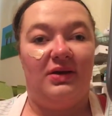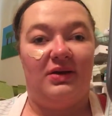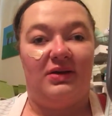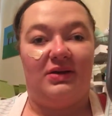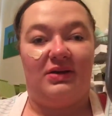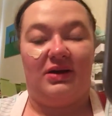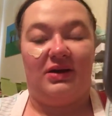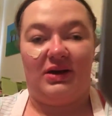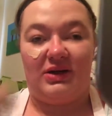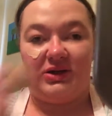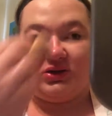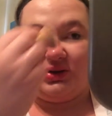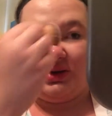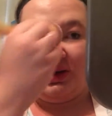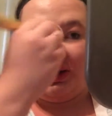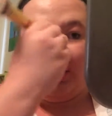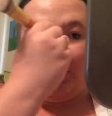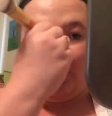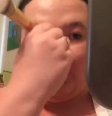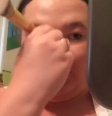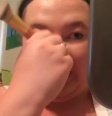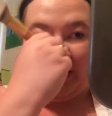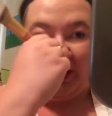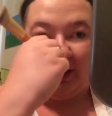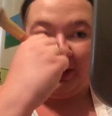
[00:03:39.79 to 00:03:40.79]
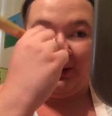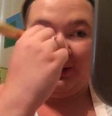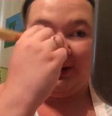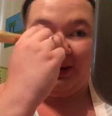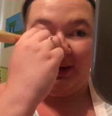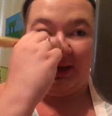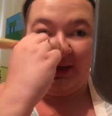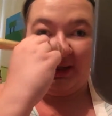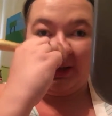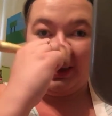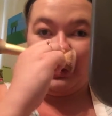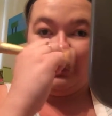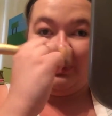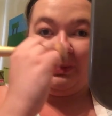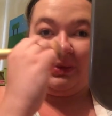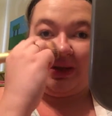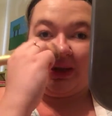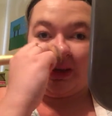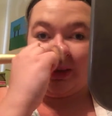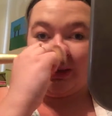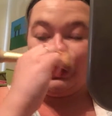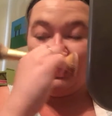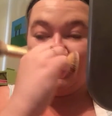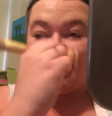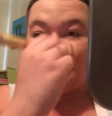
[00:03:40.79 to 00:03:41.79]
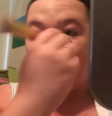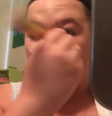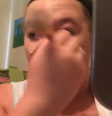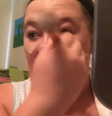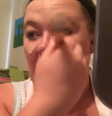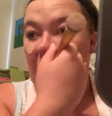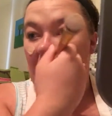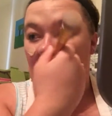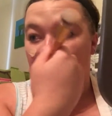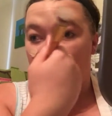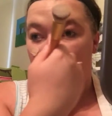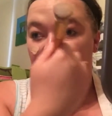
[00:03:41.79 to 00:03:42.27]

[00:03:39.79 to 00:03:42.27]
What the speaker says: not trying to brag or anything, but it is a huge